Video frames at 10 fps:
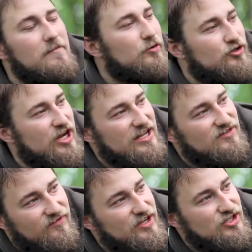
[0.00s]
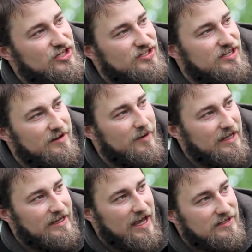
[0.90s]
am perchance vicious in
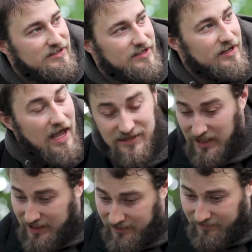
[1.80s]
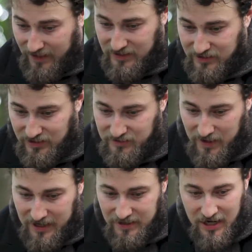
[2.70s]
my guess, as I confess it is
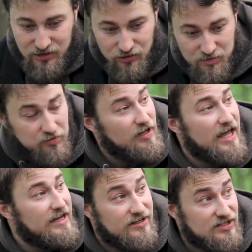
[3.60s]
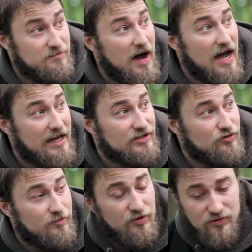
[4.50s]
my nature's plague to spy
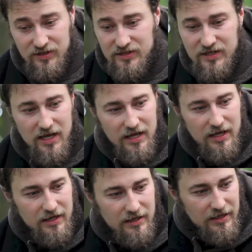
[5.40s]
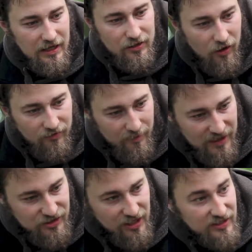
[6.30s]
into abuses, and oft
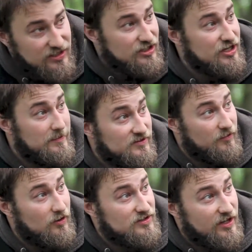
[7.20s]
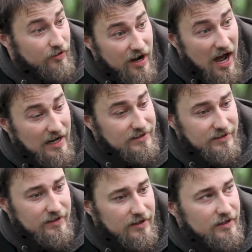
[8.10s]
my jealousy shapes faults that are
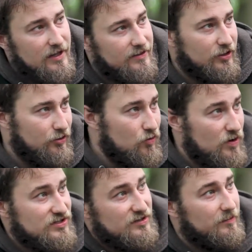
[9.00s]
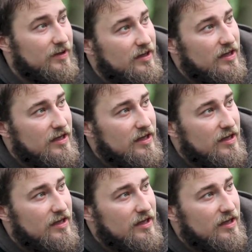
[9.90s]
not, that your wisdom,